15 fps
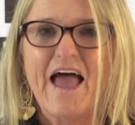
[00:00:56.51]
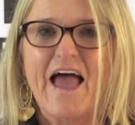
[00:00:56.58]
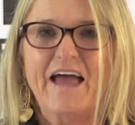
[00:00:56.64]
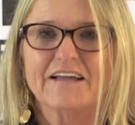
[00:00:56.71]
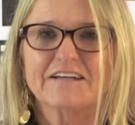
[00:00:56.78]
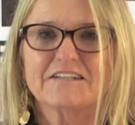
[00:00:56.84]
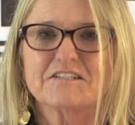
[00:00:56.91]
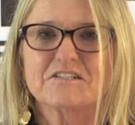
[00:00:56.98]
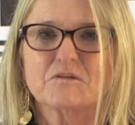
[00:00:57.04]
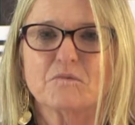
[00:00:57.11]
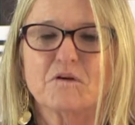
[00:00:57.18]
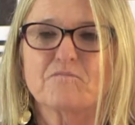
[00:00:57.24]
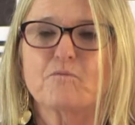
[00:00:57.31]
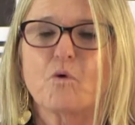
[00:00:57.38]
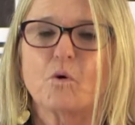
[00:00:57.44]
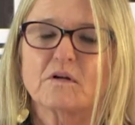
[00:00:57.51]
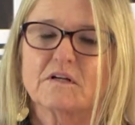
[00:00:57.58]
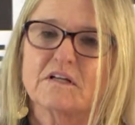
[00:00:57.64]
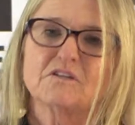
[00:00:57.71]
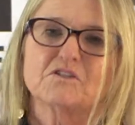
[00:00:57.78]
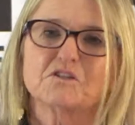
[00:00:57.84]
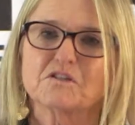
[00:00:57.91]
and we've brought it
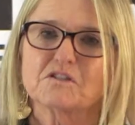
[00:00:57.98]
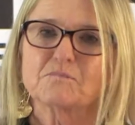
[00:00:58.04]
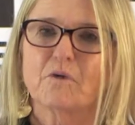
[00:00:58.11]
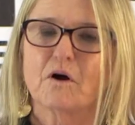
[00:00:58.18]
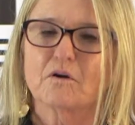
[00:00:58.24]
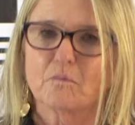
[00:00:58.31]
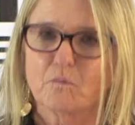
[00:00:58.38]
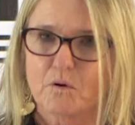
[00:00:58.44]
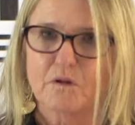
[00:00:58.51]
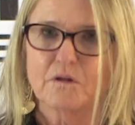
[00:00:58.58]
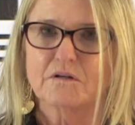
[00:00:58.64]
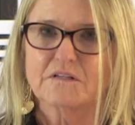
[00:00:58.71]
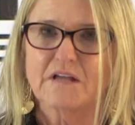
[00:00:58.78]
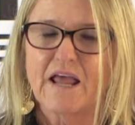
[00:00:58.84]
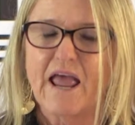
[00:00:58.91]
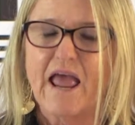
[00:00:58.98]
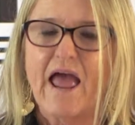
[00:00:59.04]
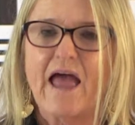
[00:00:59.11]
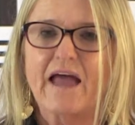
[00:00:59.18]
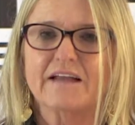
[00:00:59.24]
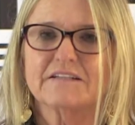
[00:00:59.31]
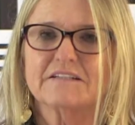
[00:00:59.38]
into this modern world,
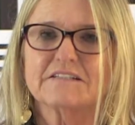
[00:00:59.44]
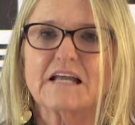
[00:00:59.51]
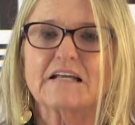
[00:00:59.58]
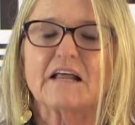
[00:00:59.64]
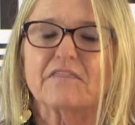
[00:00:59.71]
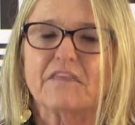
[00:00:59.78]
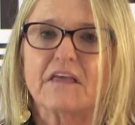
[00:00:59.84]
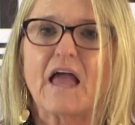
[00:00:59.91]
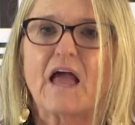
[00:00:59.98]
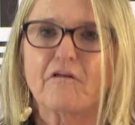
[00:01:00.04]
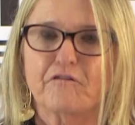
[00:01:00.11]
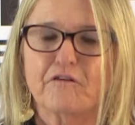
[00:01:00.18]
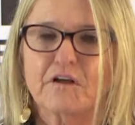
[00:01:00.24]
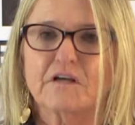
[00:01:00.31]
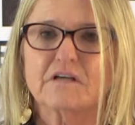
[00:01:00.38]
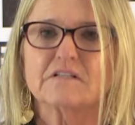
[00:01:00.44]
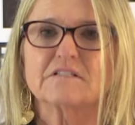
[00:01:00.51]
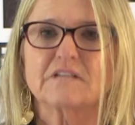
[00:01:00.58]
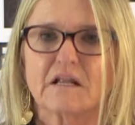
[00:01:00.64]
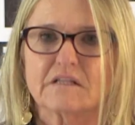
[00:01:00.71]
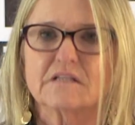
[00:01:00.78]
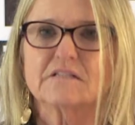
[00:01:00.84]
and I think Africa has
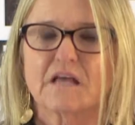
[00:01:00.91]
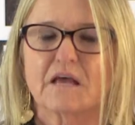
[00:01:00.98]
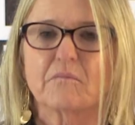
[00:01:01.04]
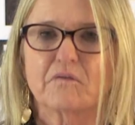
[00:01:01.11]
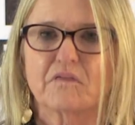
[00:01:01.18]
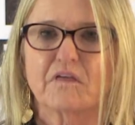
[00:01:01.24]
done the same